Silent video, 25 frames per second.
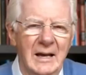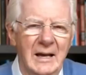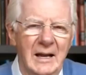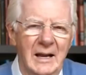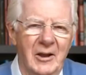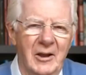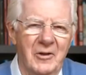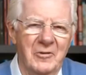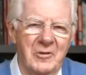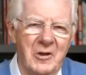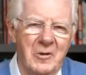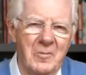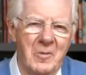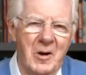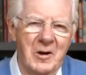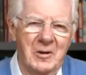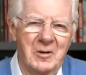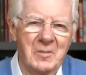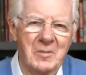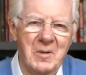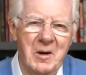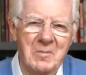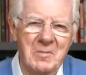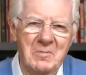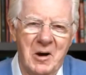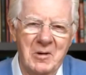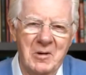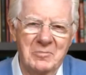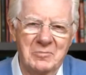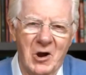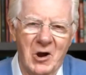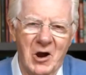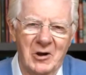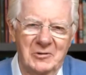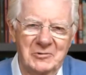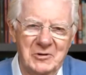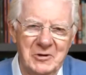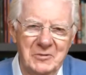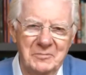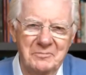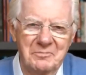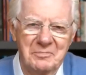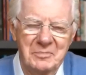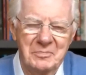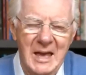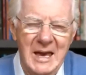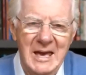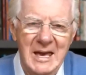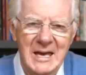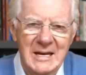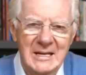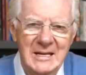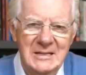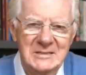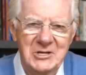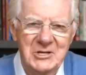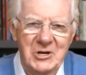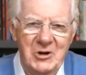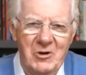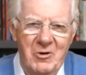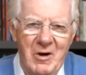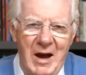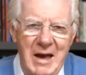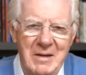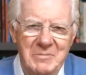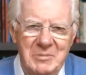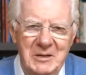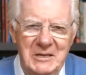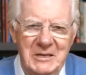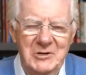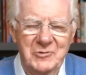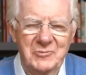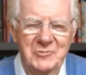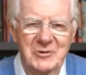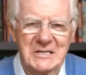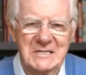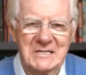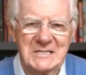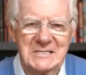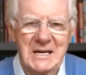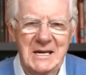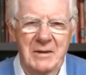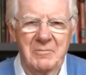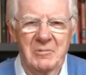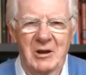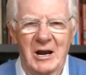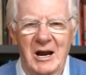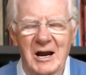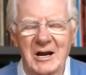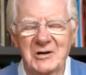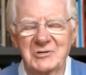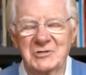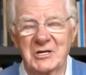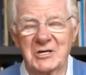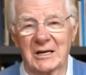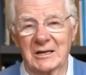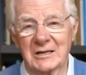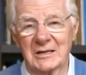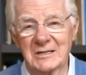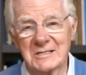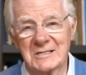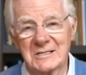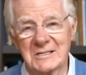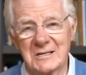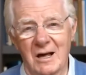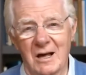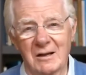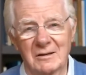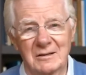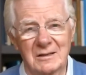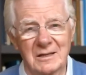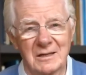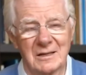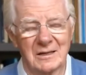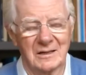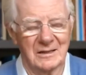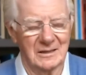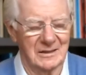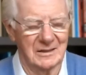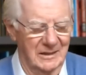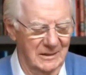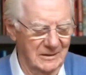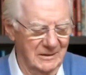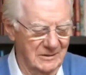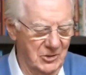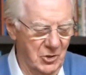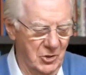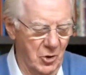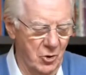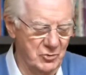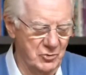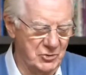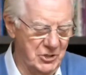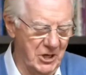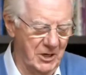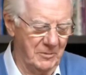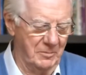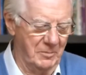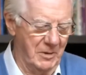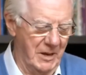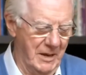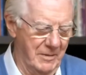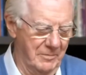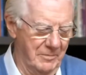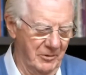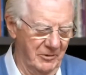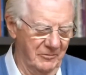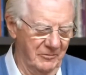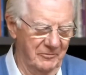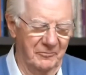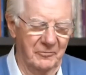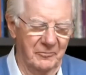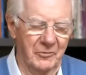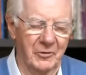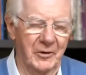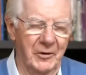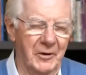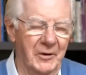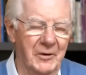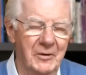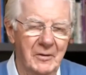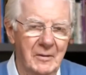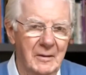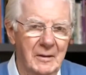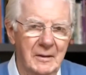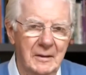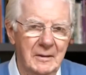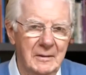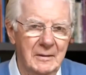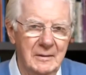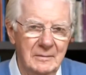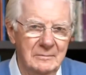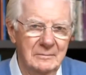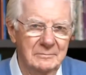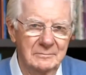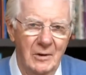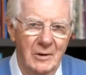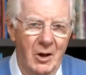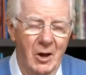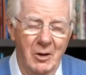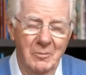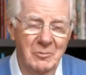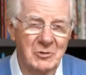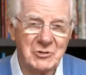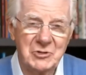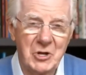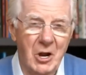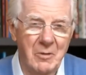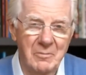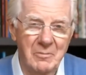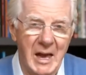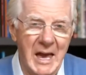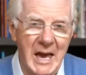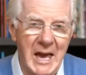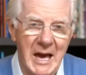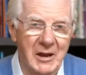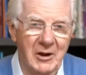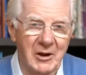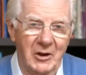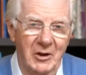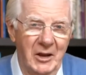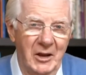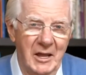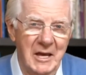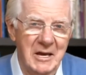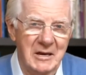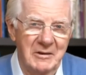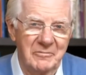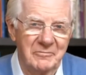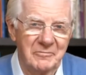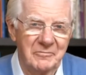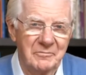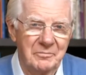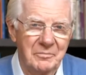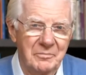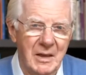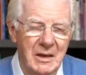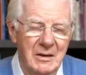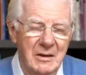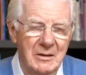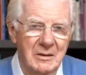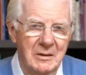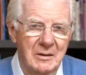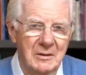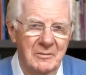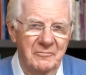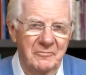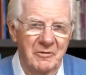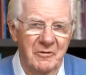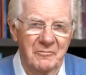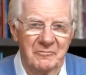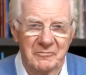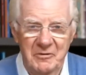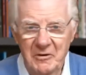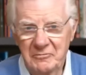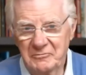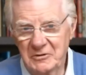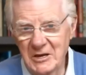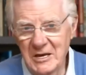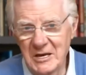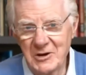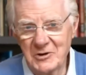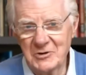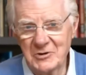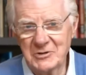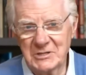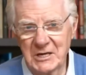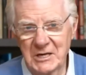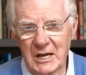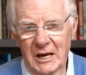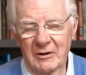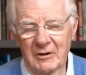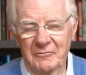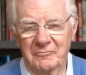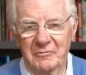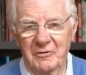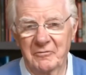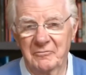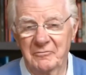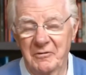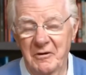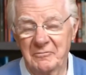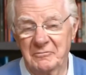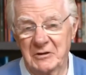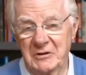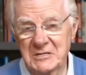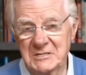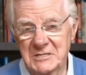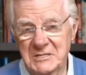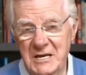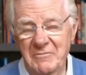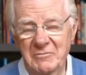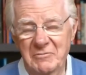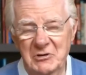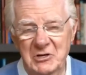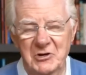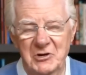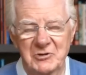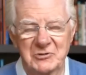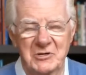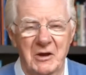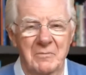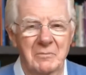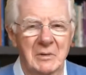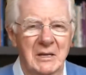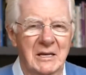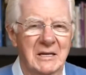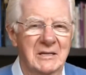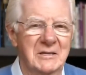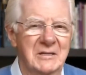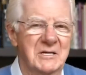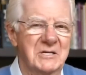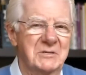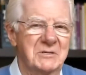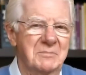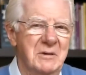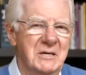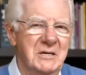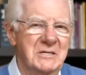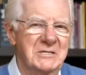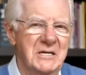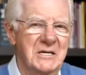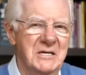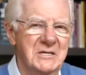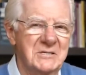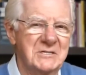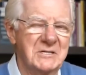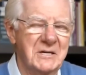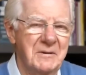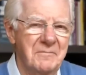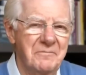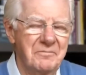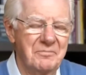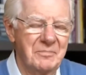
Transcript: Hello there and welcome. I'm Bob Proctor. I've been doing seminars and consulting and coaching people for almost all my adult life. For 50 years now, for 57 years, I've been in this business.